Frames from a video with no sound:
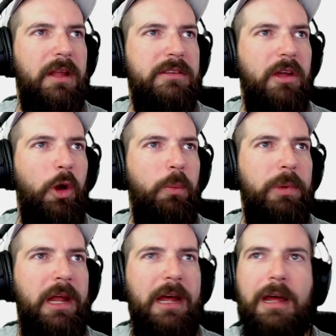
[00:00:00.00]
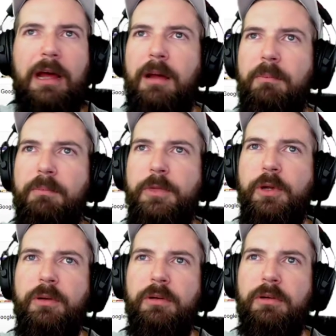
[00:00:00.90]
open up
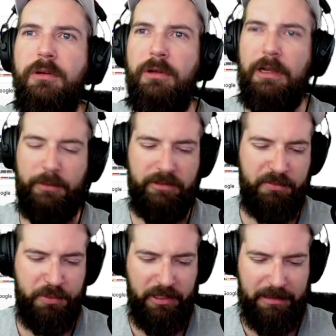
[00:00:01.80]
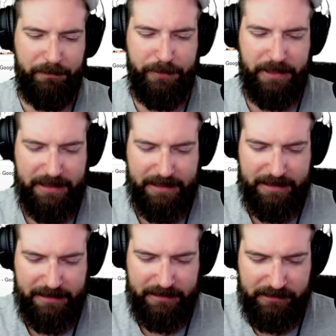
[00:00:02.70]
Google and we'll just pull
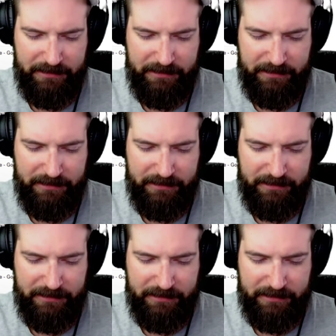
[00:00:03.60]
up